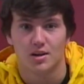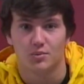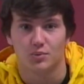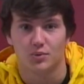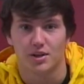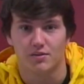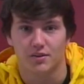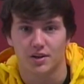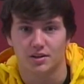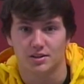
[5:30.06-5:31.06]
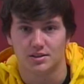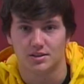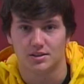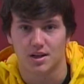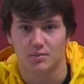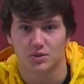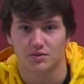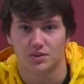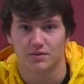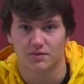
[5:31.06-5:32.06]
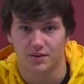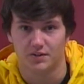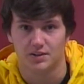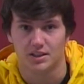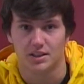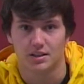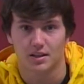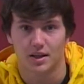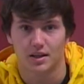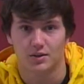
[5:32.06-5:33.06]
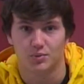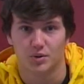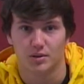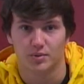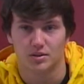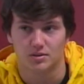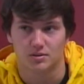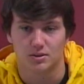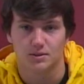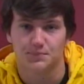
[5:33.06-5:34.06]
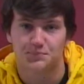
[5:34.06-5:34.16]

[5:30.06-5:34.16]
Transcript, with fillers: Pre-fair is December 15th at New Prague Middle School.